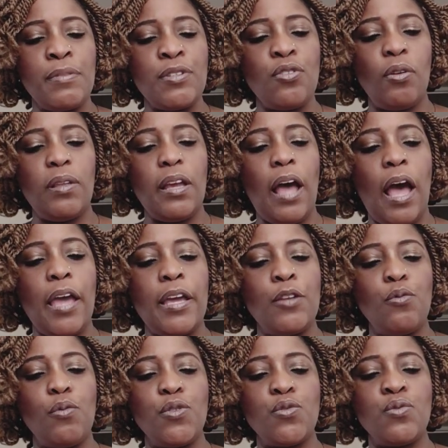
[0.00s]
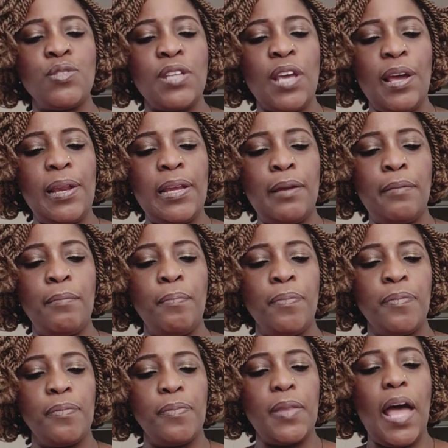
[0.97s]
he thought it was to tell him
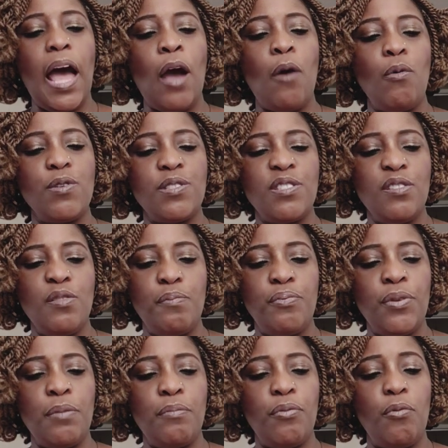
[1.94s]
that I was still praying.